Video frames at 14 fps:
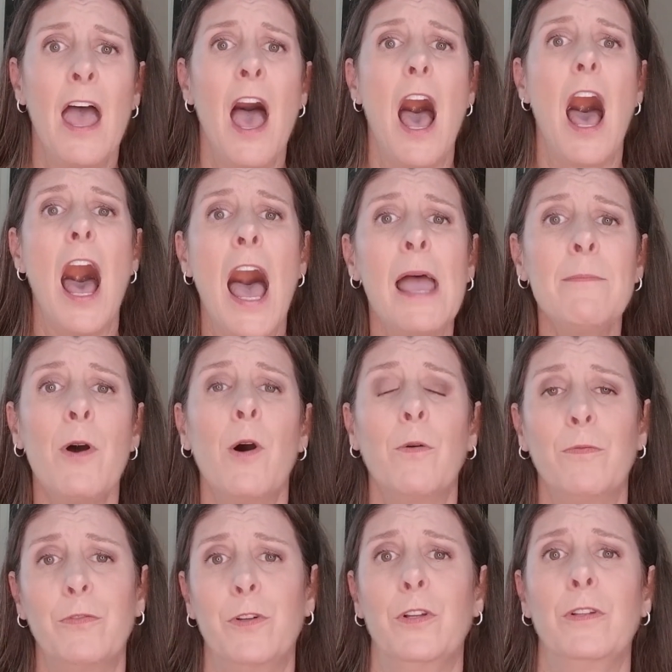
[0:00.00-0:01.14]
I'm
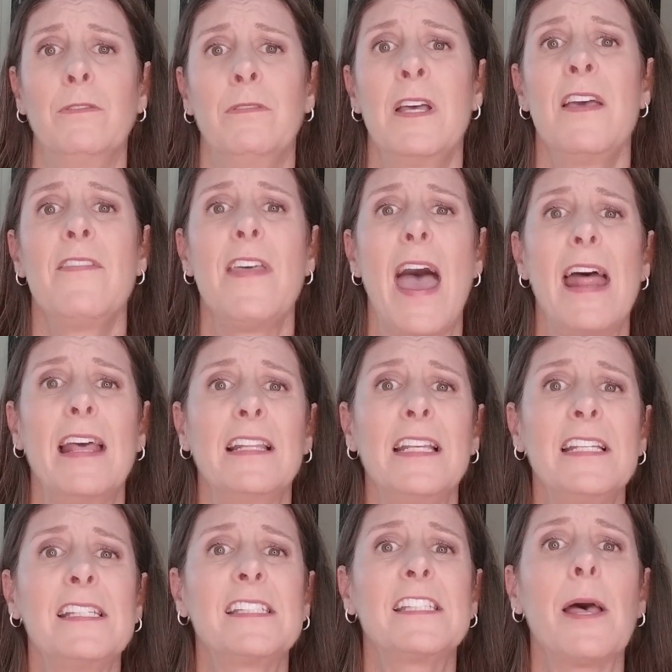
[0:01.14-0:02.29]
hopeful that at
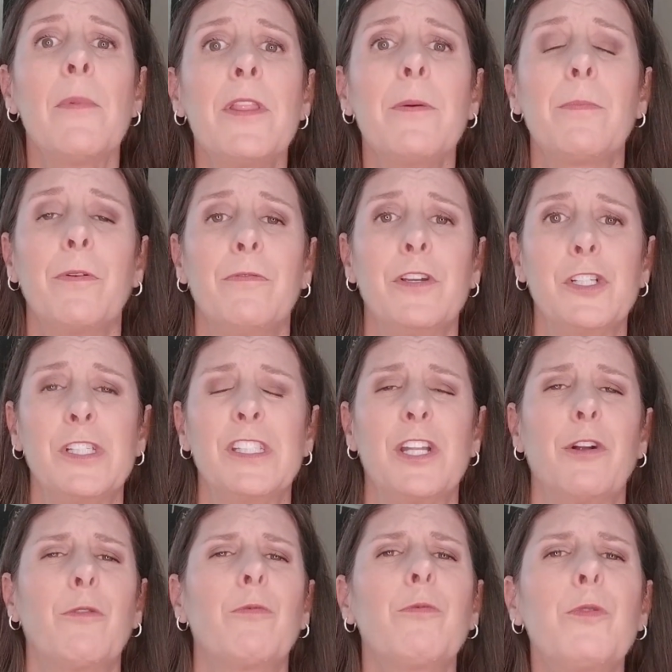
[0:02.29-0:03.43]
least some of the provisions that
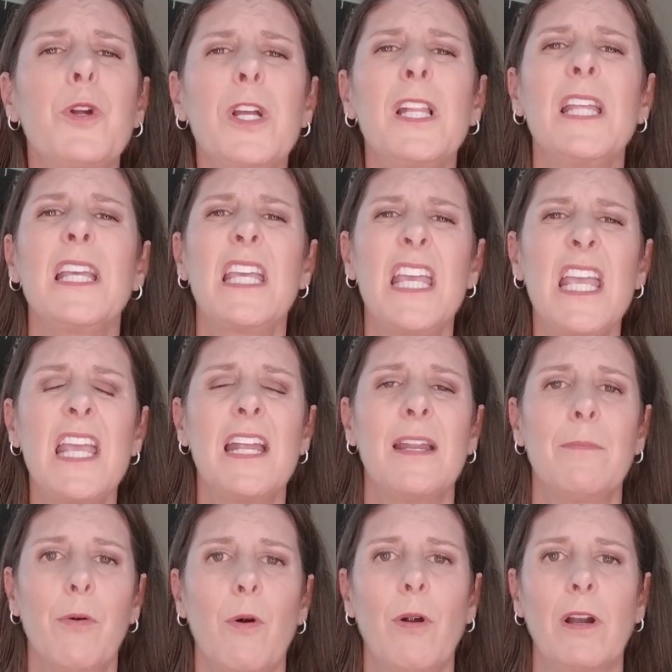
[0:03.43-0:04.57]
are really key and
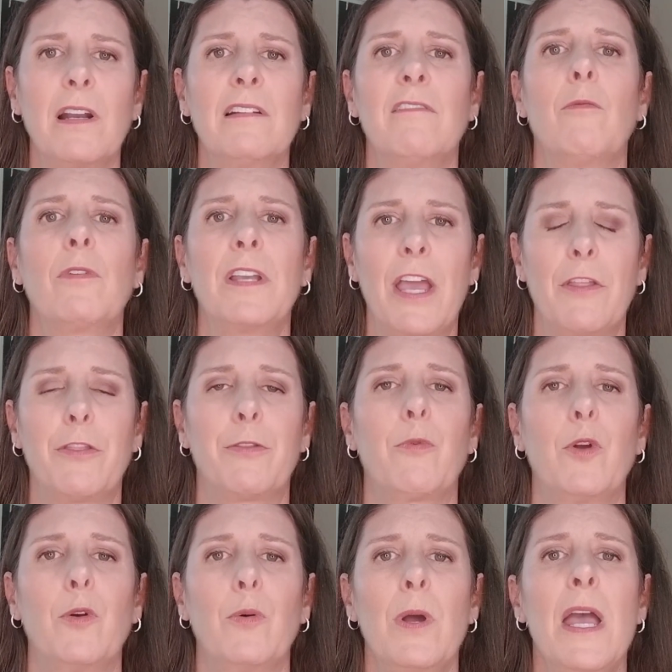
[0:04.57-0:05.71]
important get
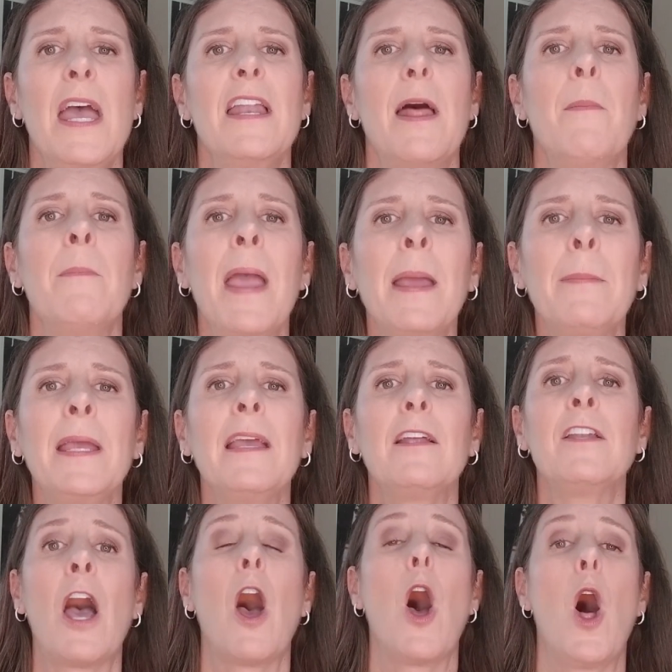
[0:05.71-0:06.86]
through. Now, maybe
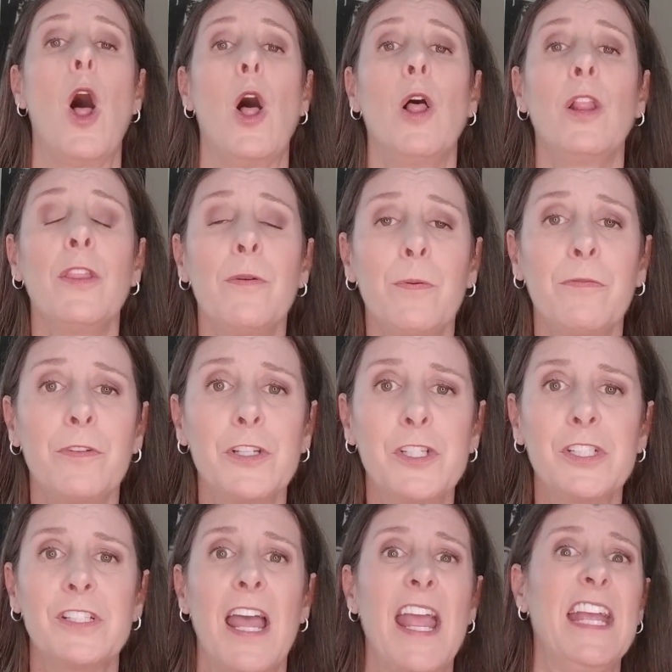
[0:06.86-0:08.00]
not all of the
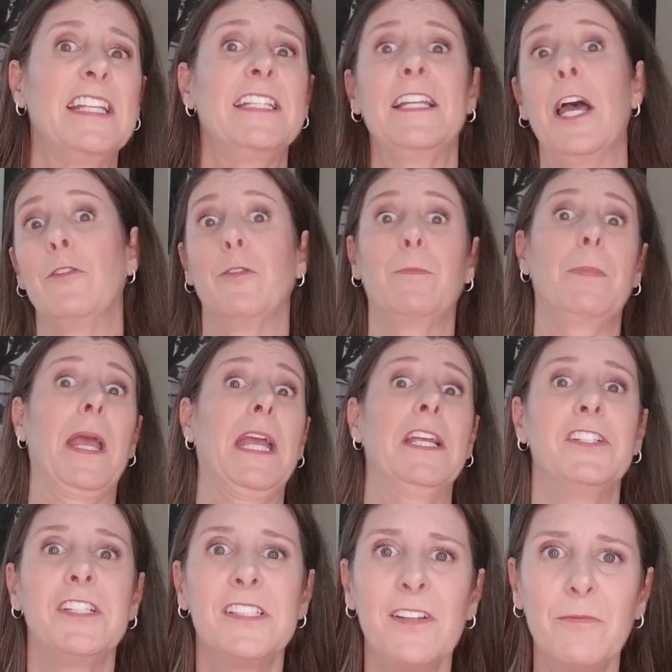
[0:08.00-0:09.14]
provisions, not 1,800
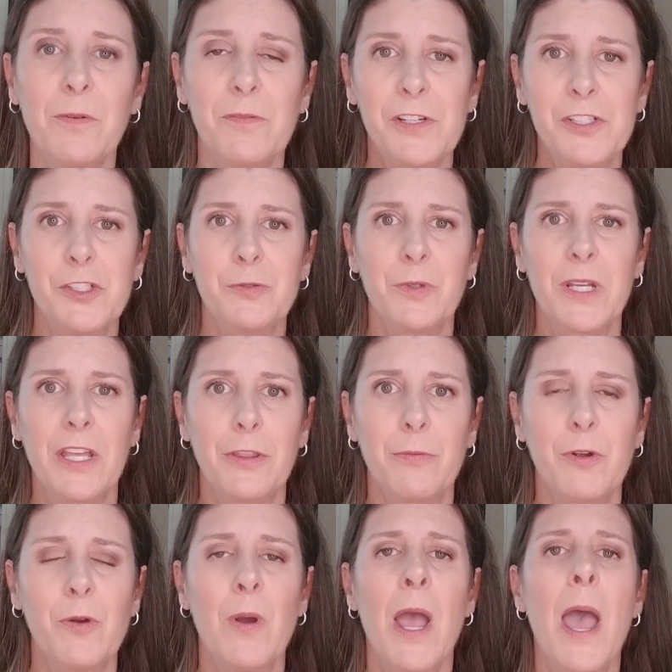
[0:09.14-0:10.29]
pages of provisions will get
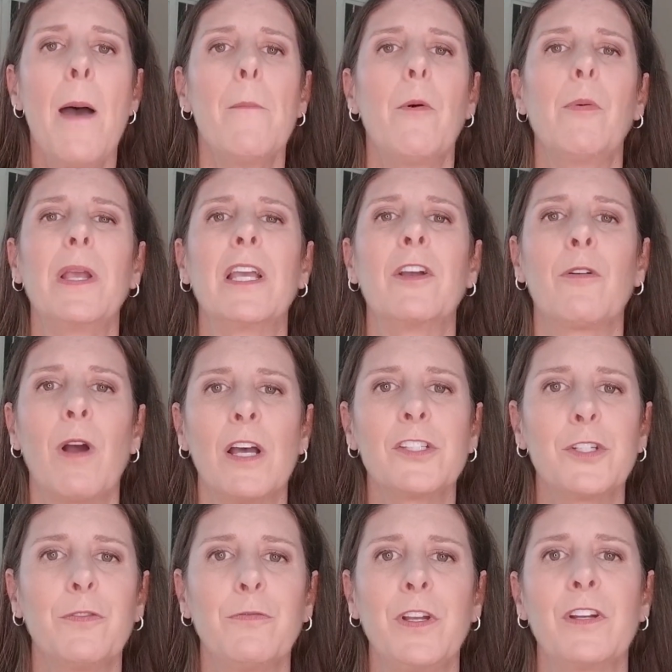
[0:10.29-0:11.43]
through, but we can cross
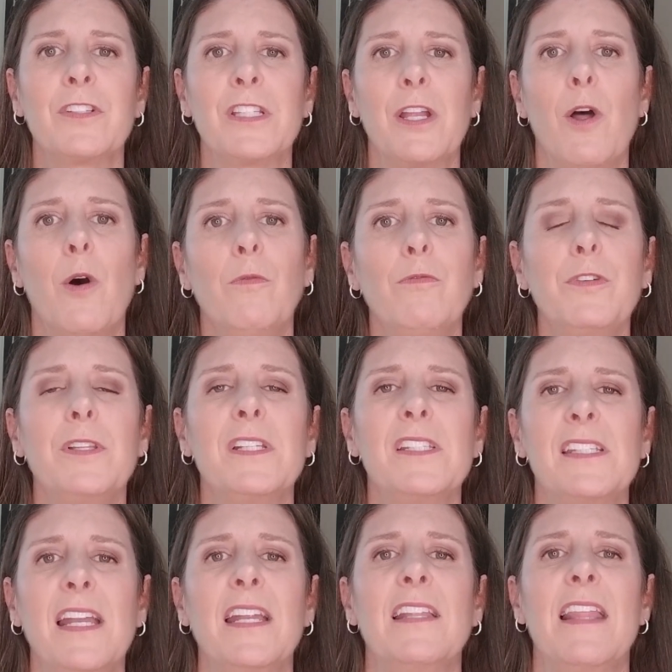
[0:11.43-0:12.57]
our fingers that hopefully the
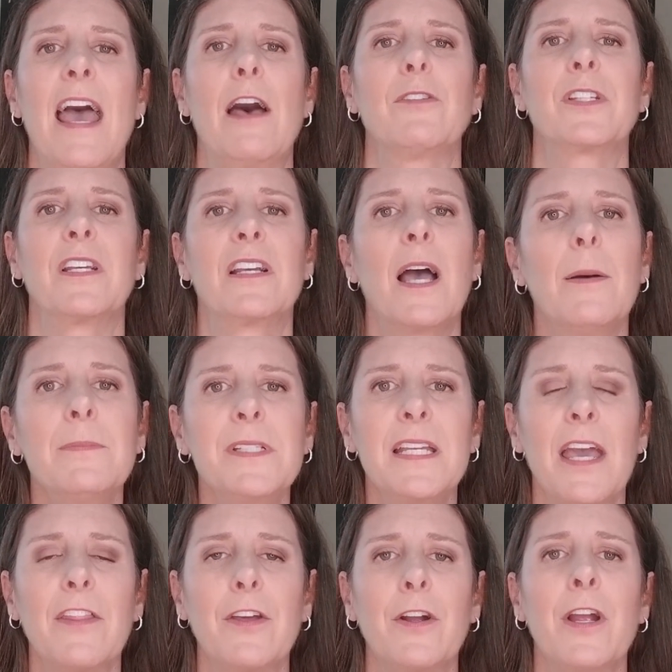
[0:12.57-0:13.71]
Senate and the House can come
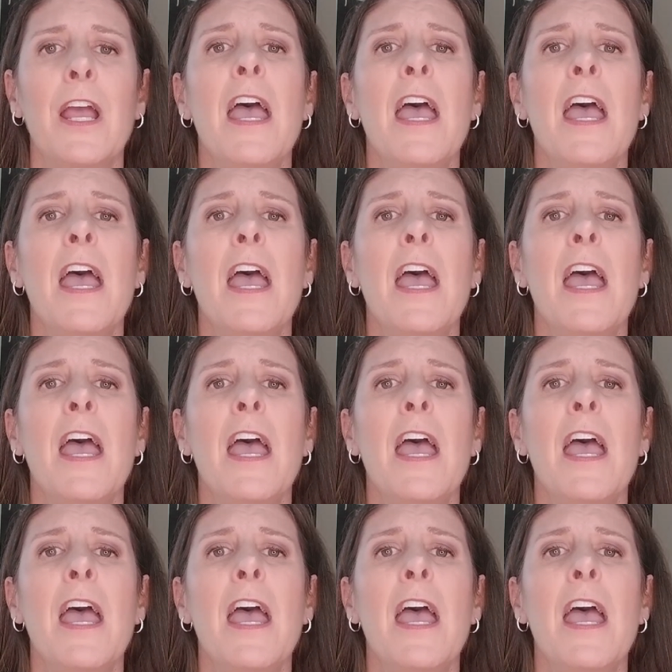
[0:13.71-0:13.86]
together